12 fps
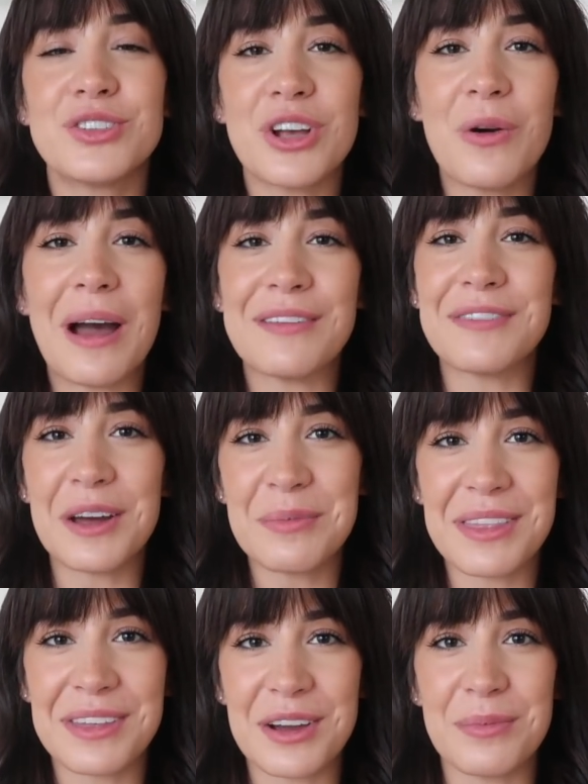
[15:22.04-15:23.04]
So I found
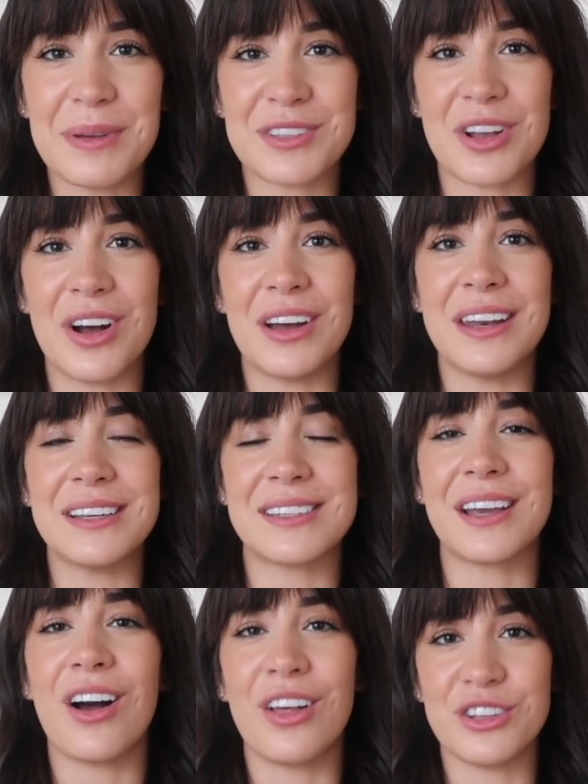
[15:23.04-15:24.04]
my therapist on
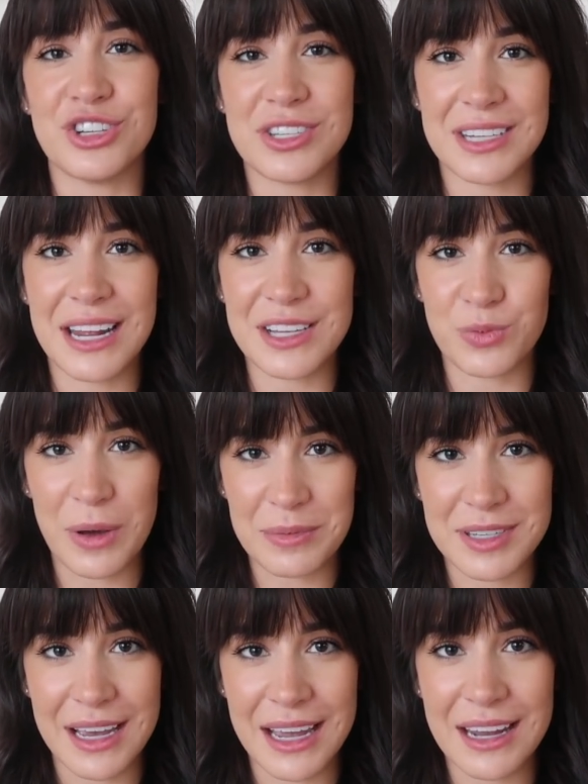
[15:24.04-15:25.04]
Psychology Today's
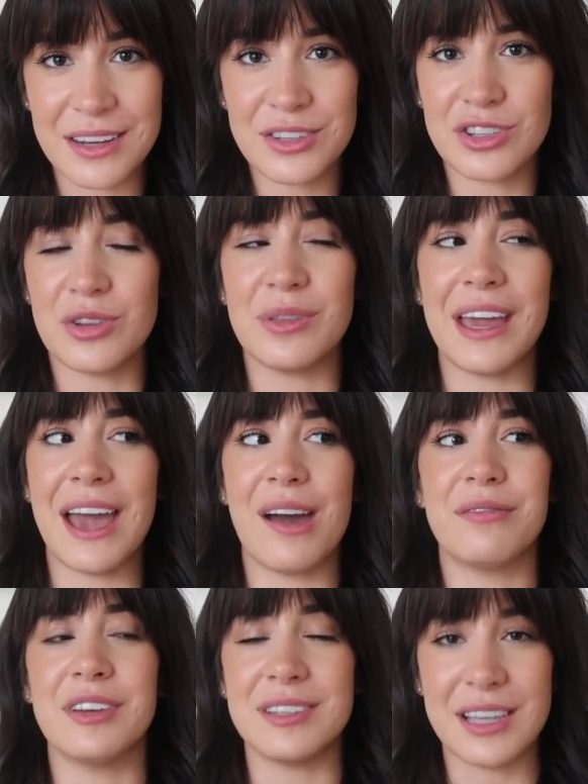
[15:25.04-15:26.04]
website. So they
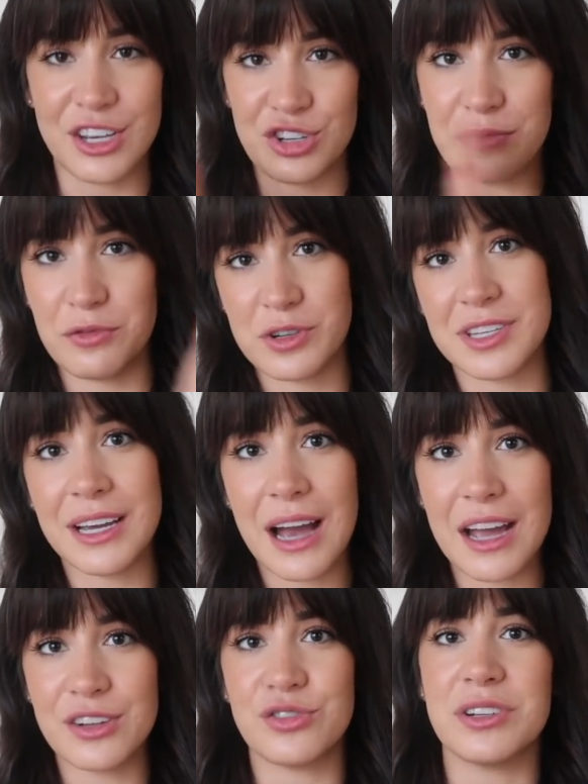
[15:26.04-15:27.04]
have a section for
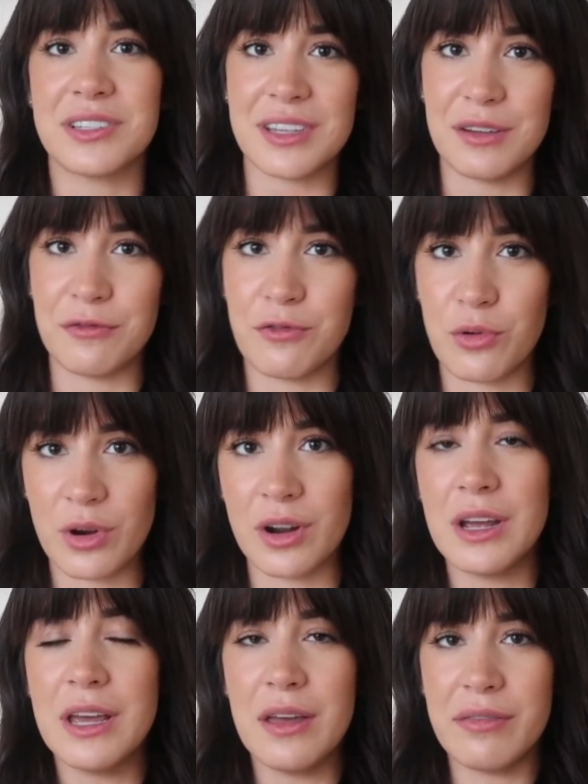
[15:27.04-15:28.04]
psychiatrists and
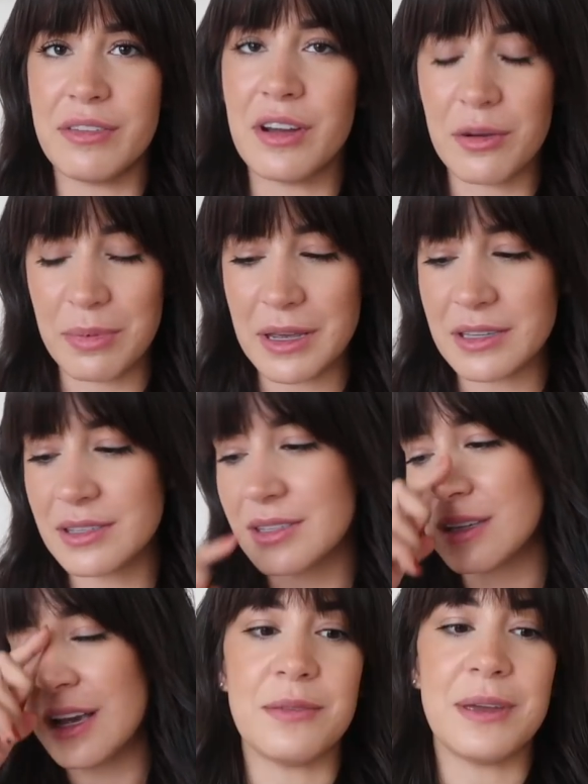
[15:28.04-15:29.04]
for
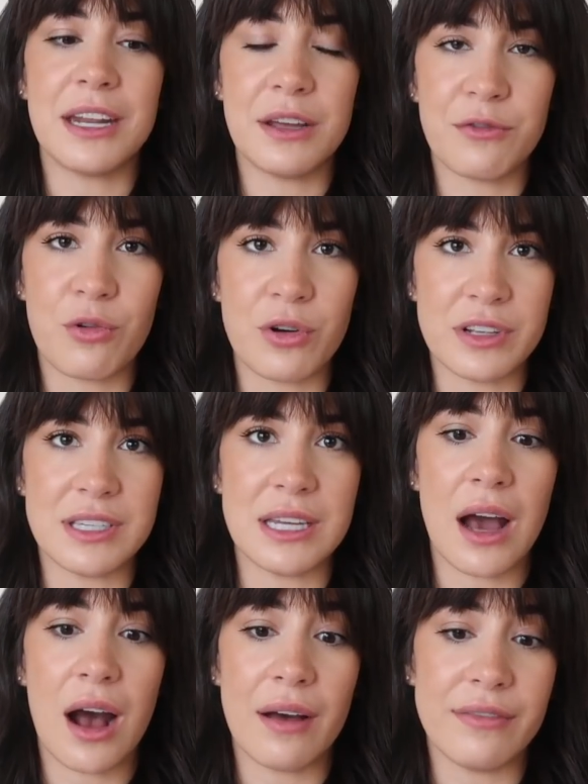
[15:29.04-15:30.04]
therapists. At the beginning of
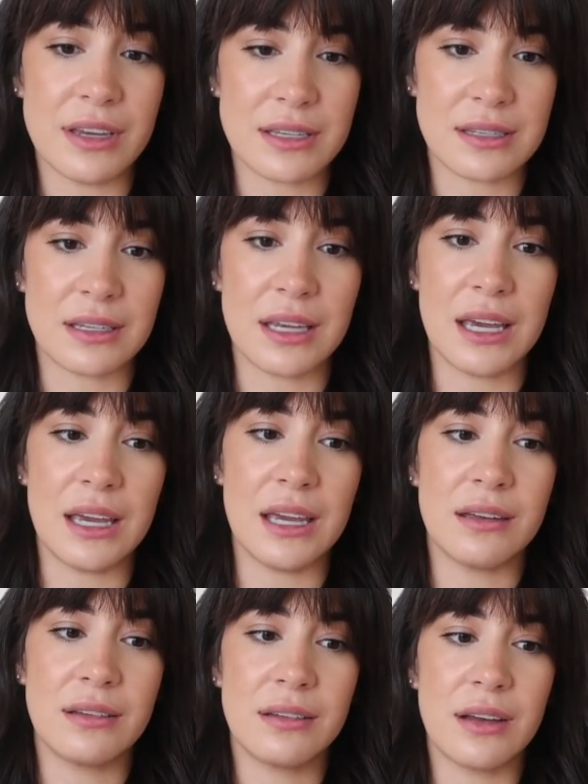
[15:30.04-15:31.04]
quarantine,
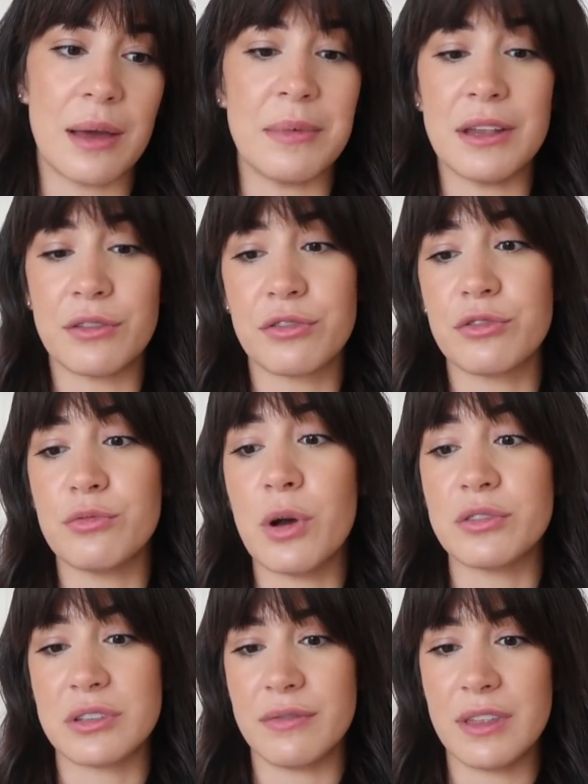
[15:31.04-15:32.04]
obviously, I mean, through
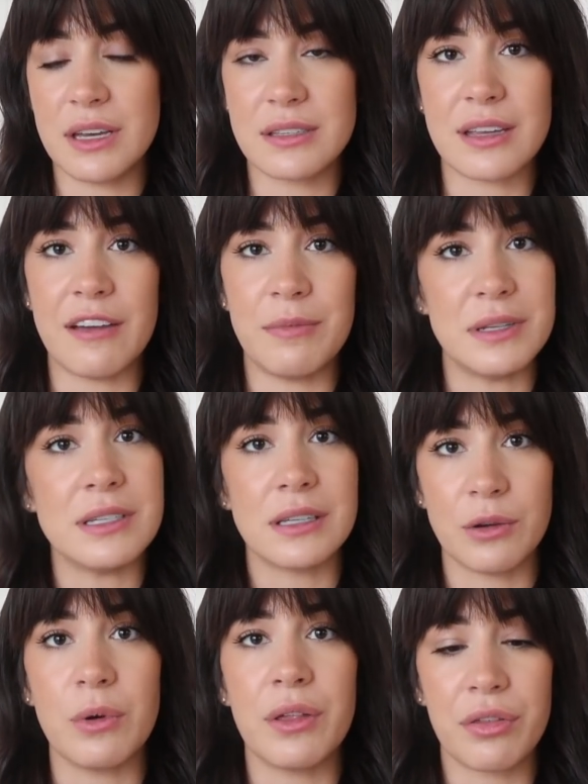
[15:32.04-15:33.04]
most of this, I've been
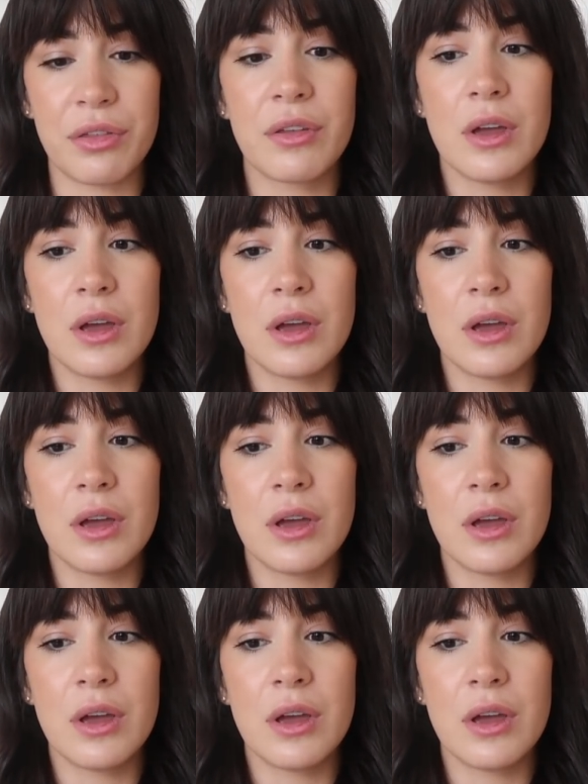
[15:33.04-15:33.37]
dealing with